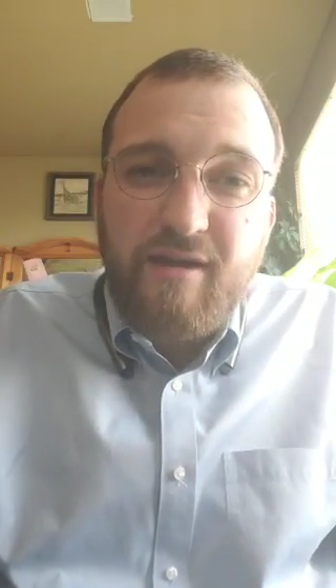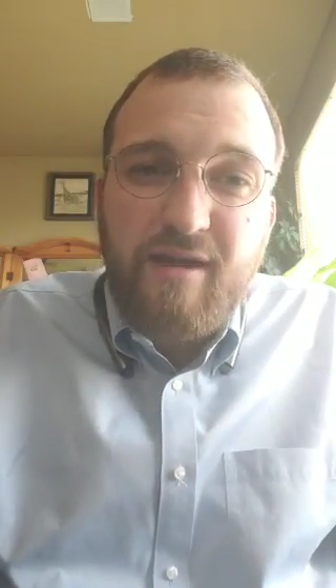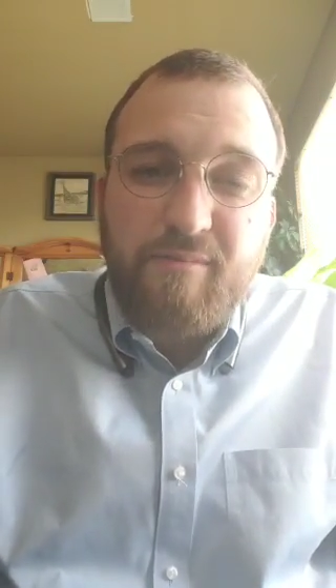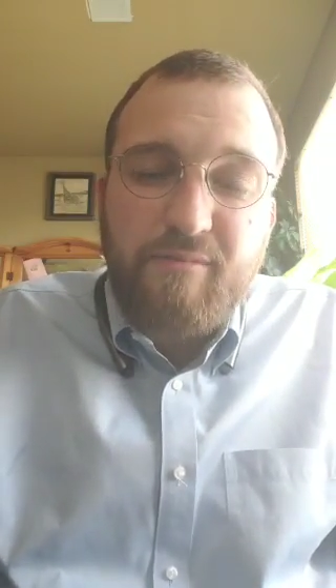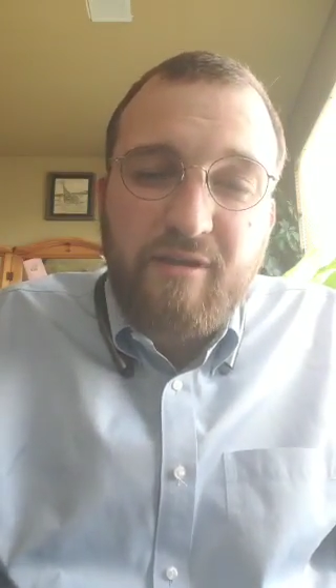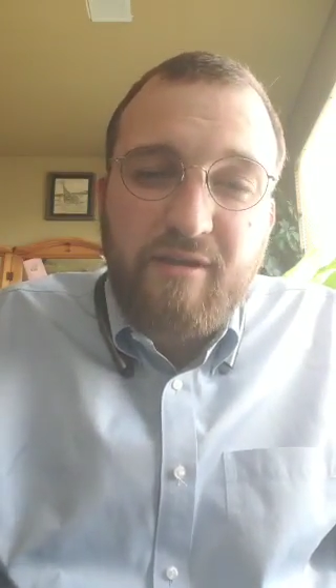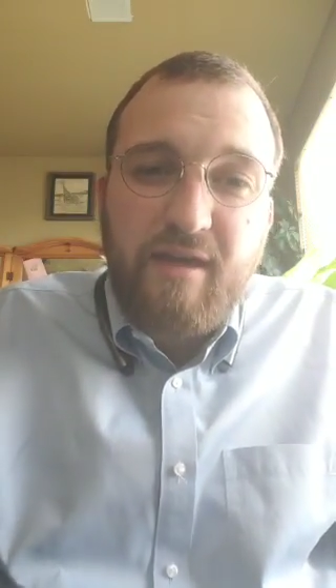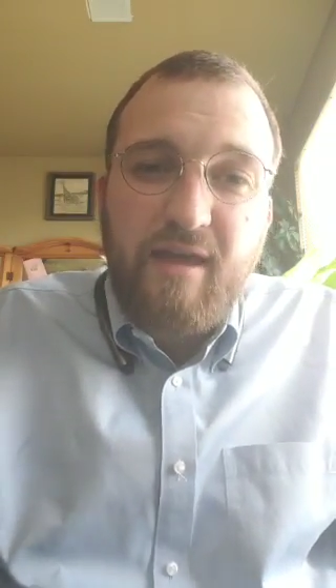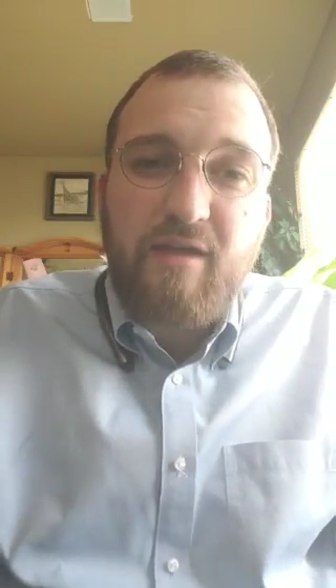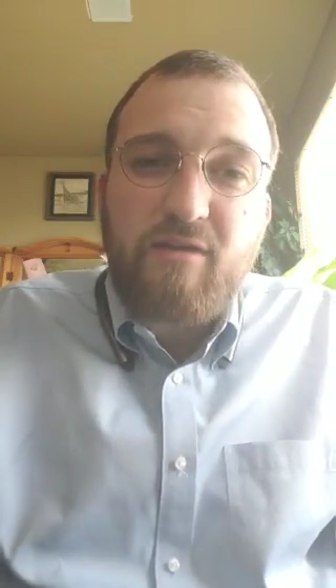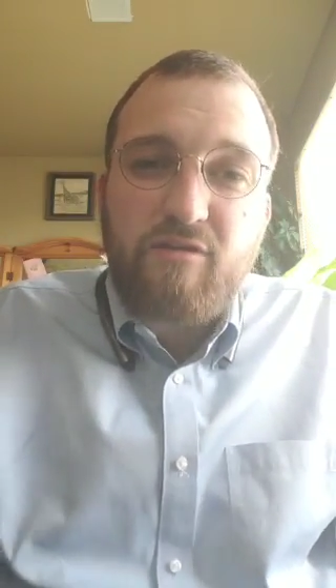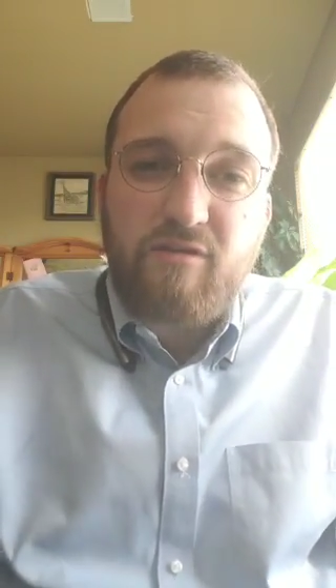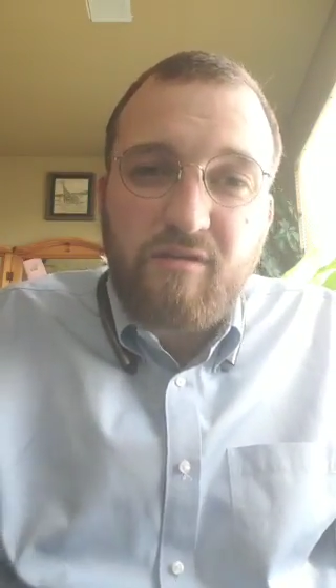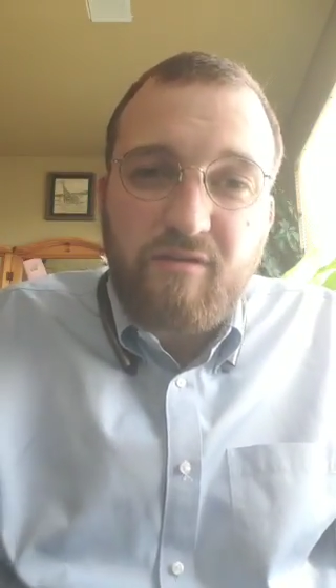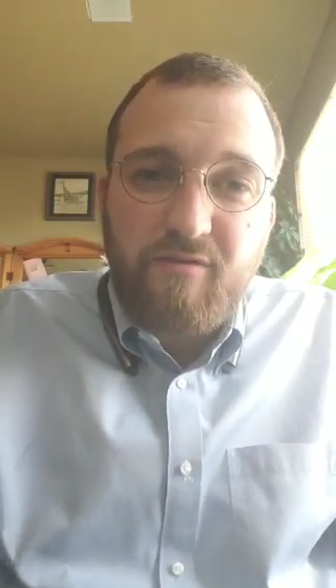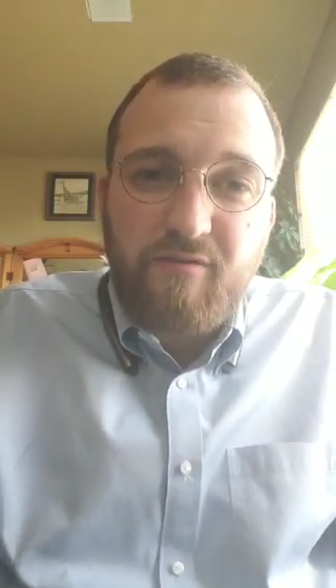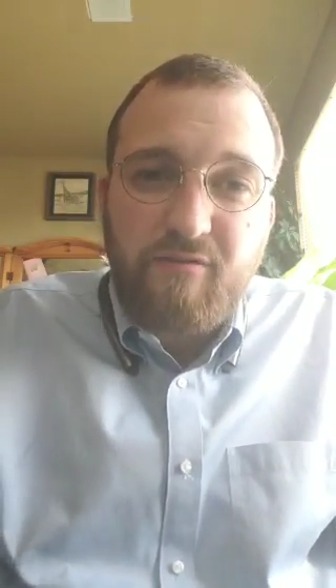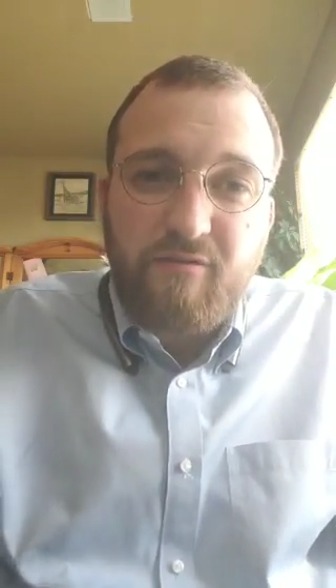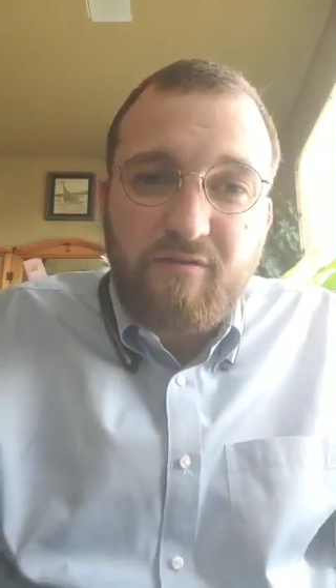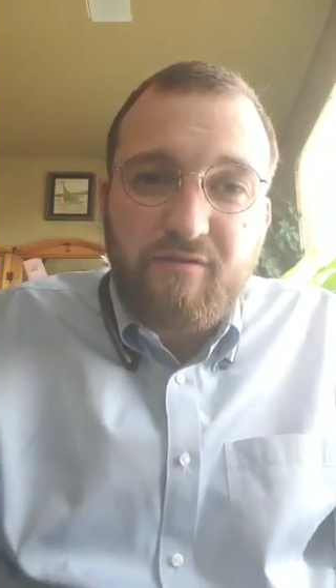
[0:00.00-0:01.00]

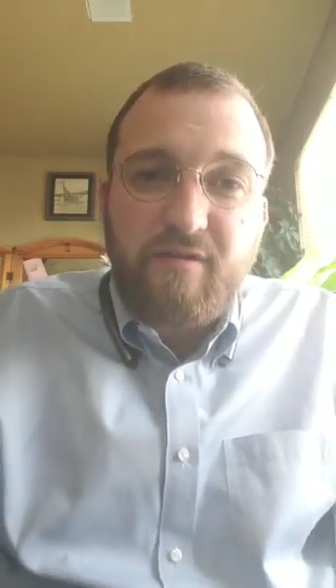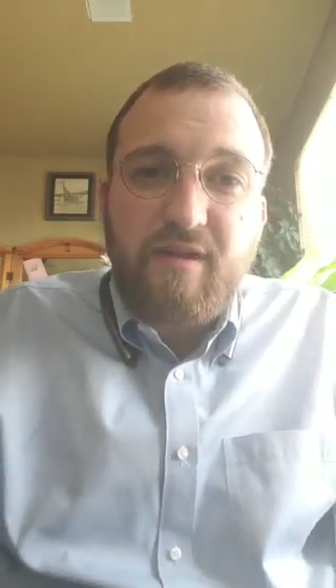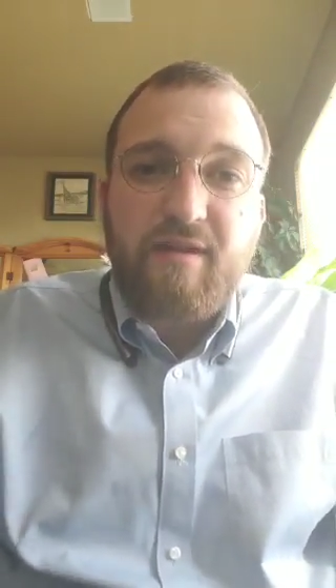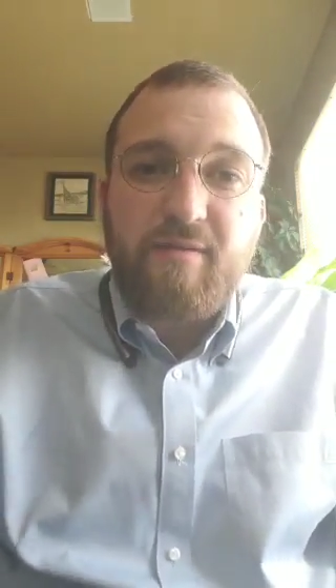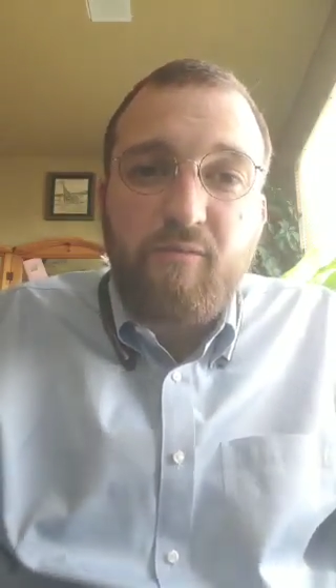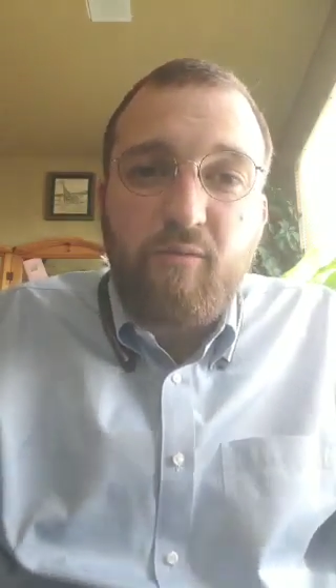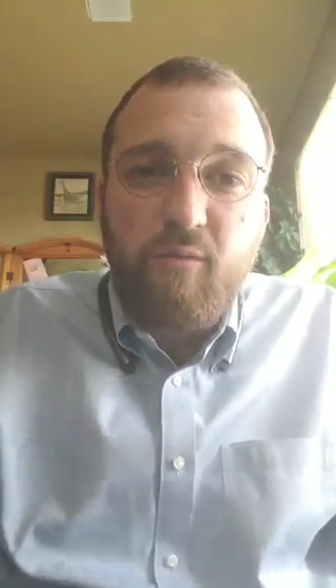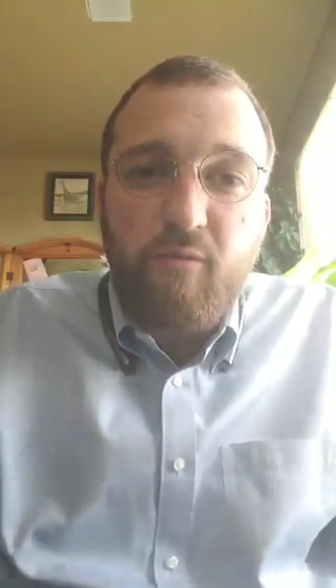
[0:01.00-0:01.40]
applications for stake